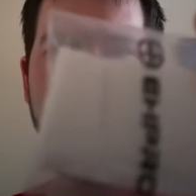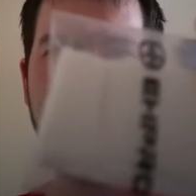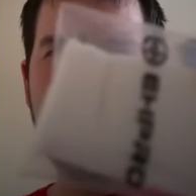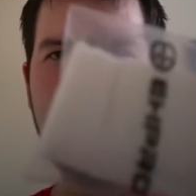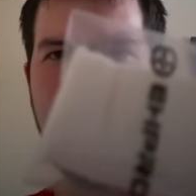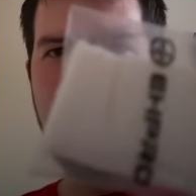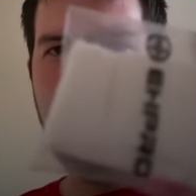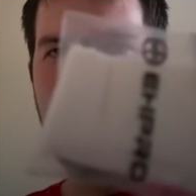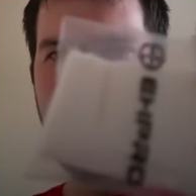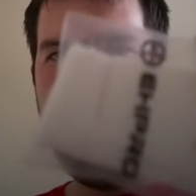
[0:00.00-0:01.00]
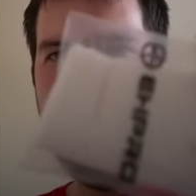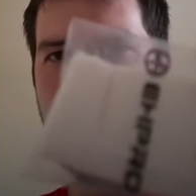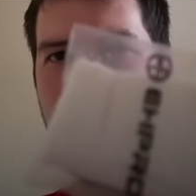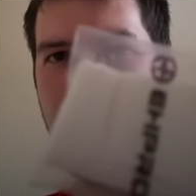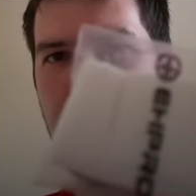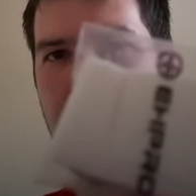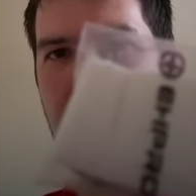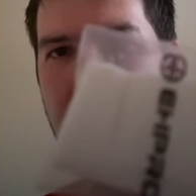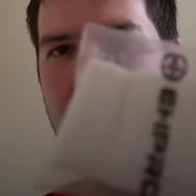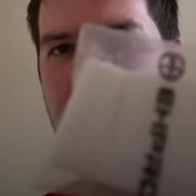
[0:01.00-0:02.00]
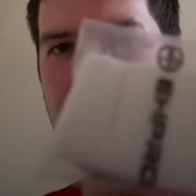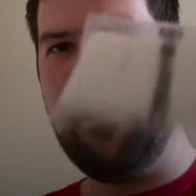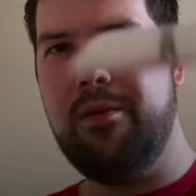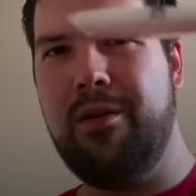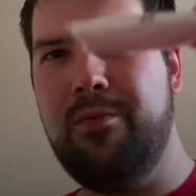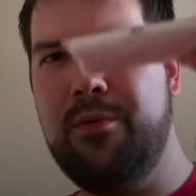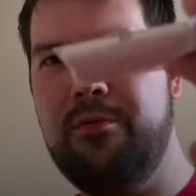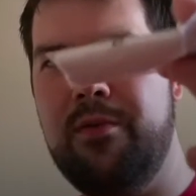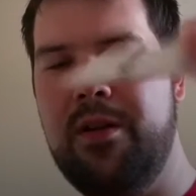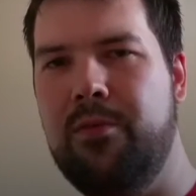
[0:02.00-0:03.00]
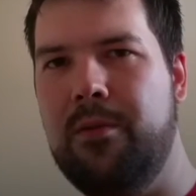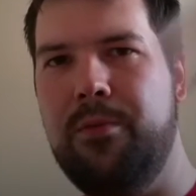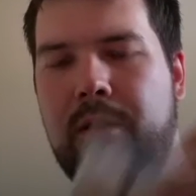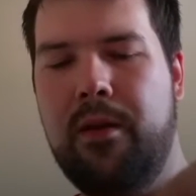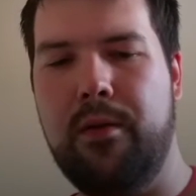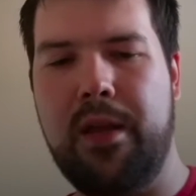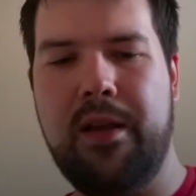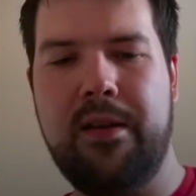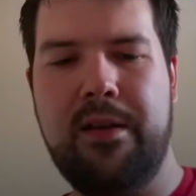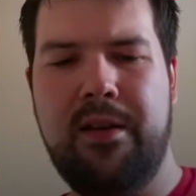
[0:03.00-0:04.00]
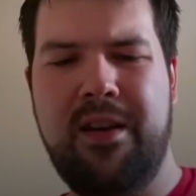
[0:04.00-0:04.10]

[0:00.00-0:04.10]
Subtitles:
look like at least 3mm, so I wouldn't really want to put those in.